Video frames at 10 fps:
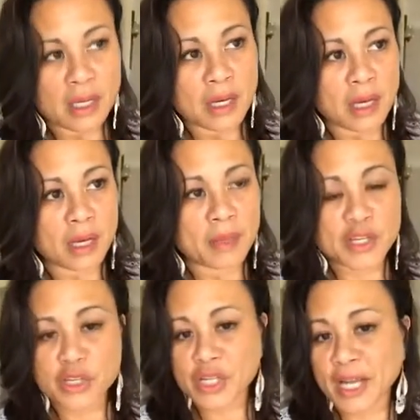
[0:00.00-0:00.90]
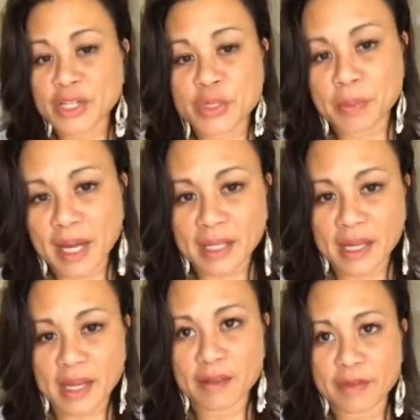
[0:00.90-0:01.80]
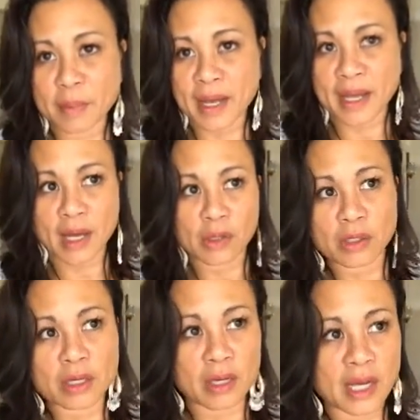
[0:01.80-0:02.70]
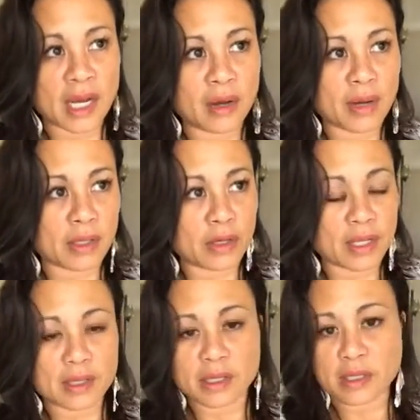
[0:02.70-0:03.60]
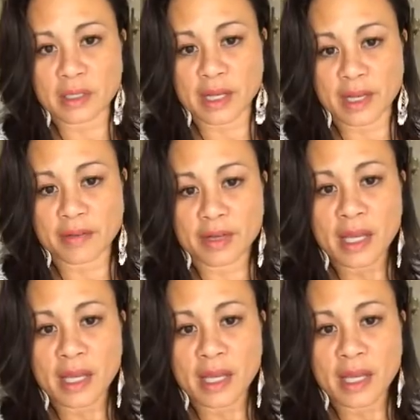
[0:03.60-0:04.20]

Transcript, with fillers: Um, it's changed my life and my outlook on how I look at things in life.